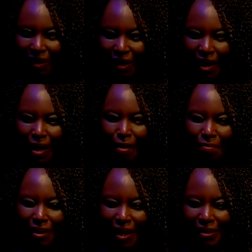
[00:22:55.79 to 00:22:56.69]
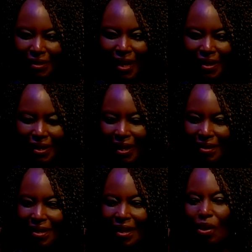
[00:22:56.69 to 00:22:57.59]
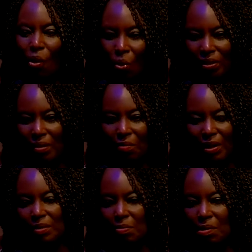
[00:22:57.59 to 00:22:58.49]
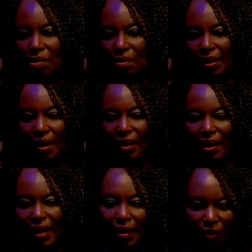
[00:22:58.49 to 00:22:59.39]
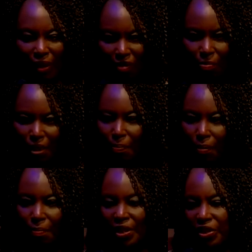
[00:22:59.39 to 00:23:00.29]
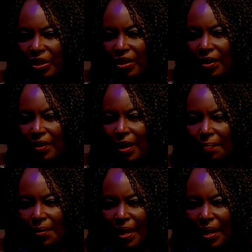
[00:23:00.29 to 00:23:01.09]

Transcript: um, and, and, and accord them once more if they give me the permission, um, their